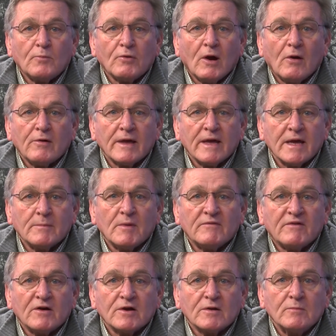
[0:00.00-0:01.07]
proud I am
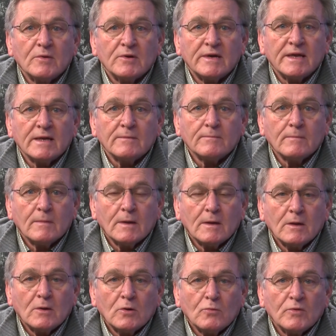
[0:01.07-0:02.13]
of our community.
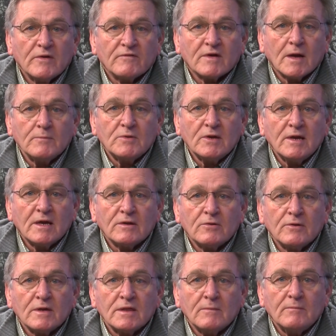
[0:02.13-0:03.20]
We have come
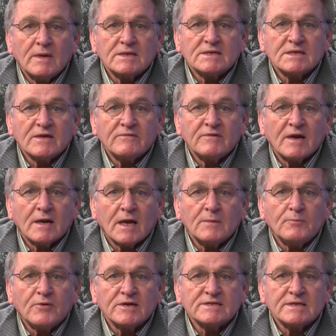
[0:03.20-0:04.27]
together in the midst of an
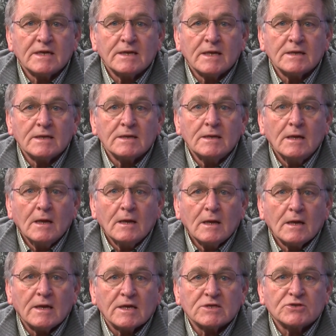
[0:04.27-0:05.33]
unprecedented
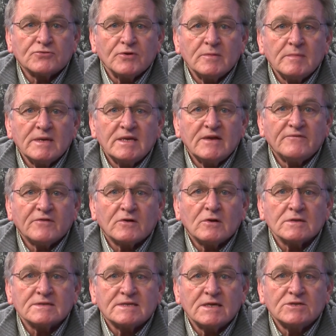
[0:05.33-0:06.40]
and extremely
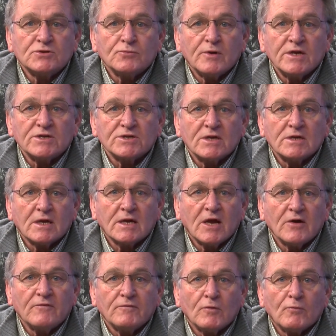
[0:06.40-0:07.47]
difficult situation to
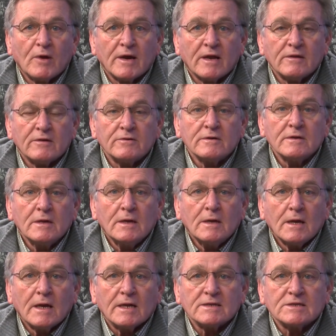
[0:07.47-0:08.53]
care for one another
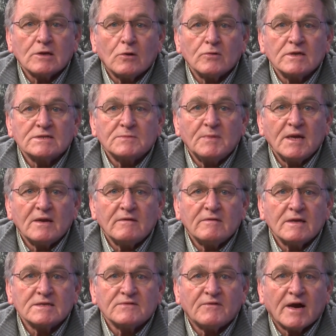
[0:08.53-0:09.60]
and slow the speed of
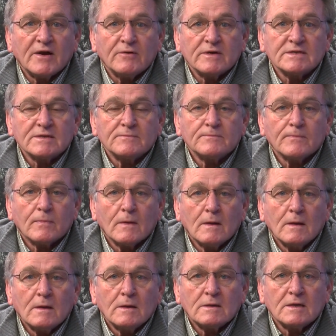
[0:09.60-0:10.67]
this virus.
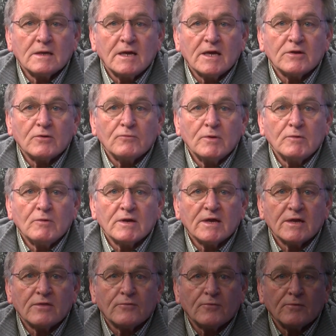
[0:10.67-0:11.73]
Together, we will
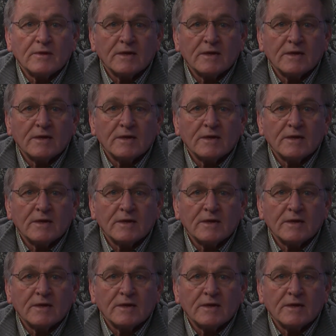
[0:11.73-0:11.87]
get through